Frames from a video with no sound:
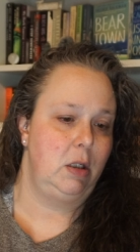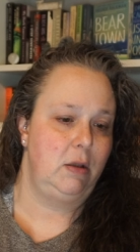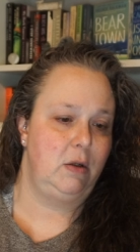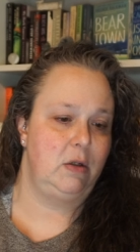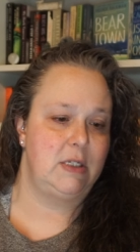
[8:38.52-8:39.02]

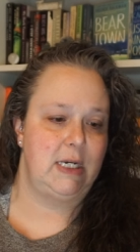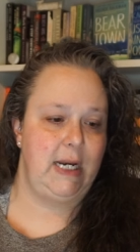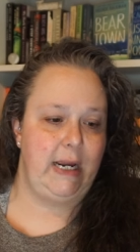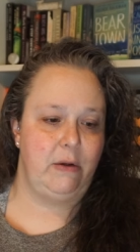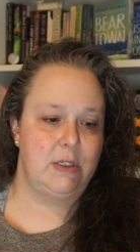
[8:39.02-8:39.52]
There's an
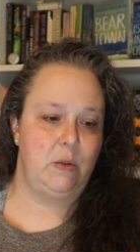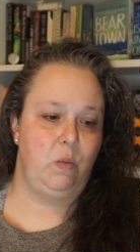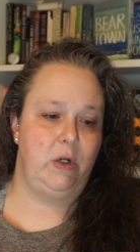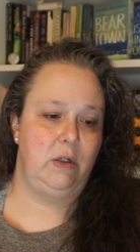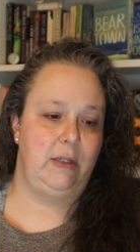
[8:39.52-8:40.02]
Alice in
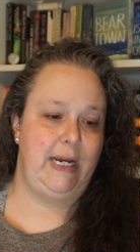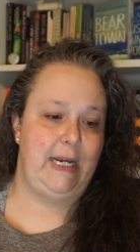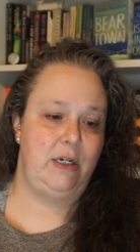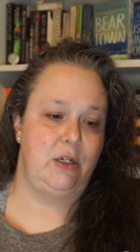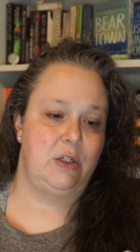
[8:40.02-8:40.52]

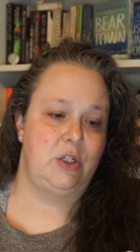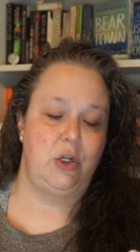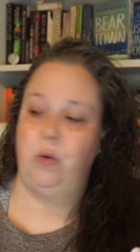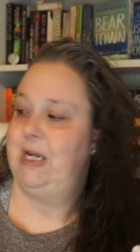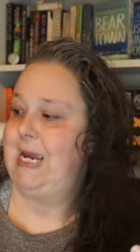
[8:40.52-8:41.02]
Wonderland
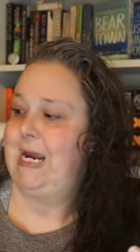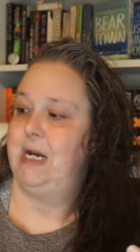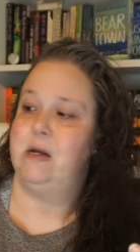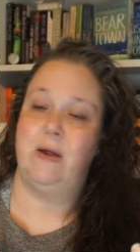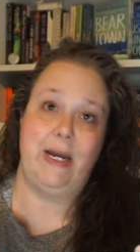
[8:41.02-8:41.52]
soda
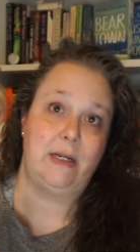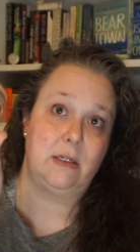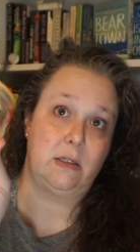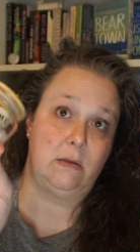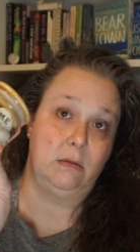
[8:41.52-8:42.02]
can
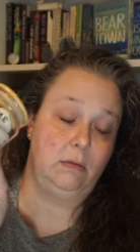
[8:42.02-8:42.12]
glass.